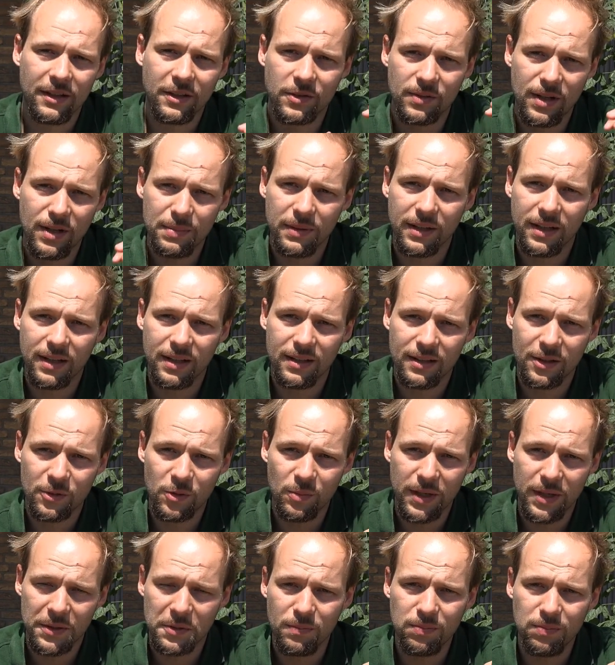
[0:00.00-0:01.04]
grabbing the
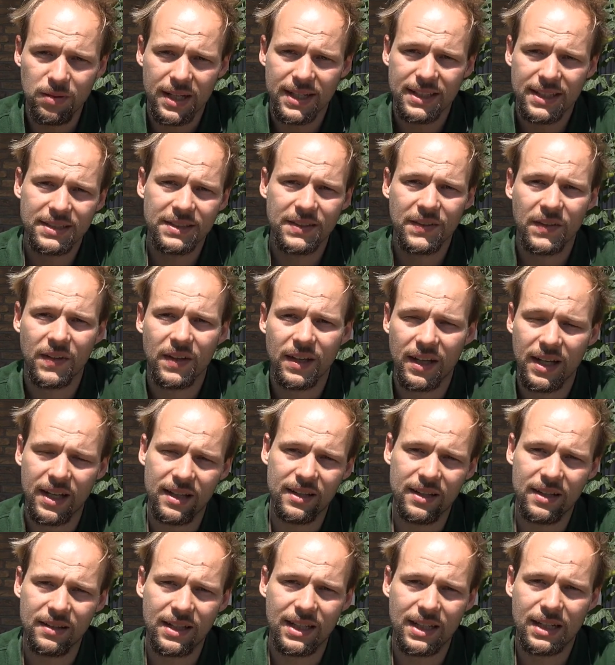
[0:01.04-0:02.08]
tomato plant,
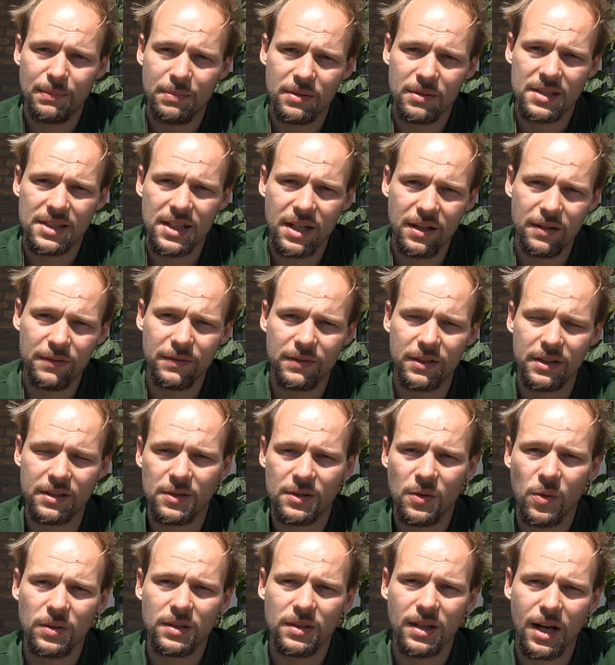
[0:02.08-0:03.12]
and then the clip itself
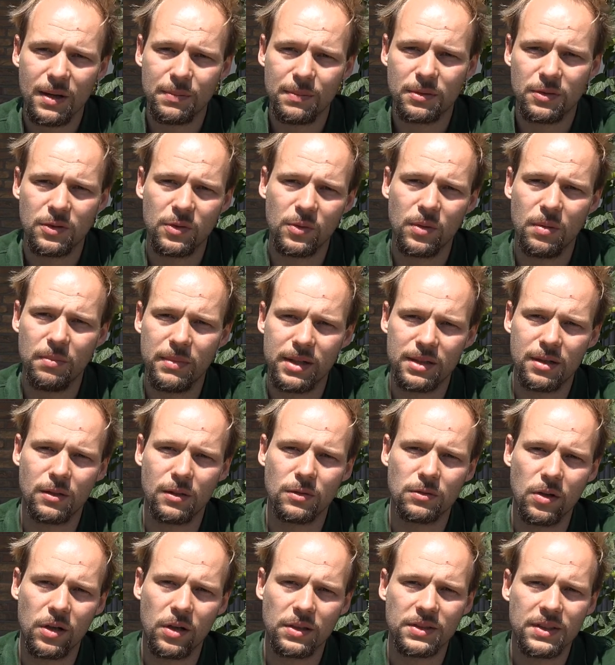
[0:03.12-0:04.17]
is hooked up to a metal
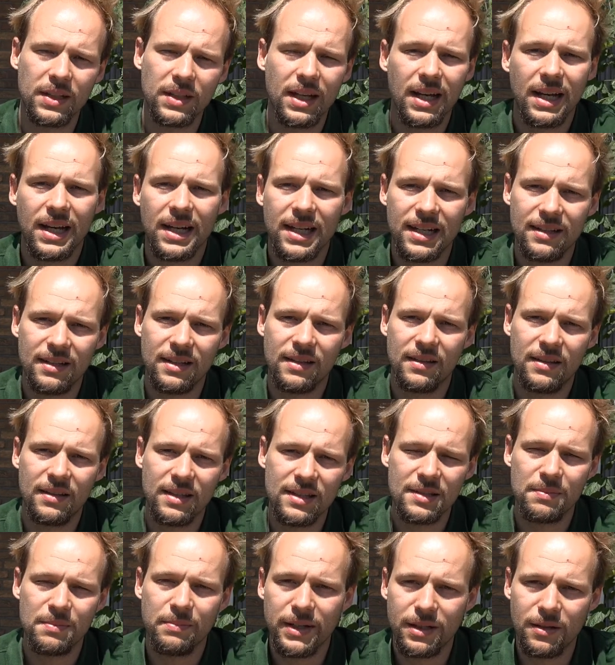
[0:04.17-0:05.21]
rod. And then
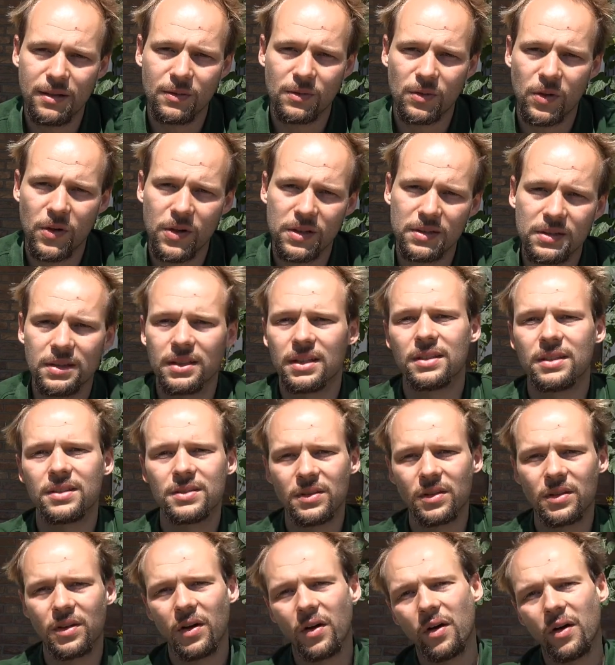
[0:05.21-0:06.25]
this metal rod
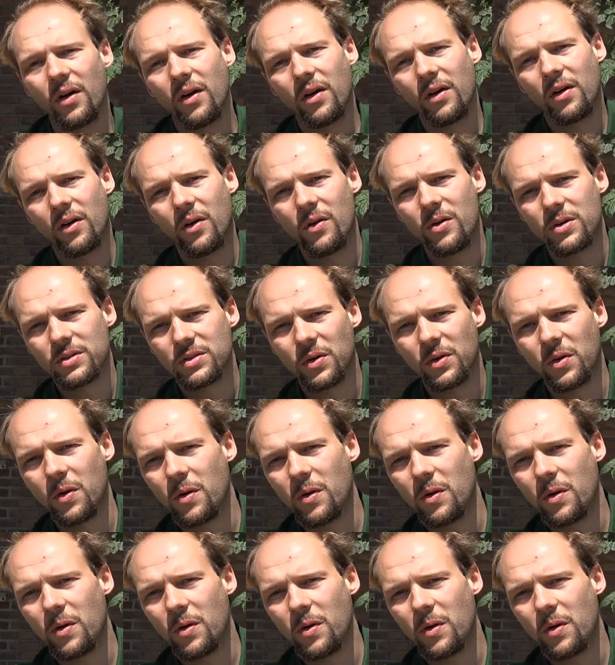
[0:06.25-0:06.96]
is hooked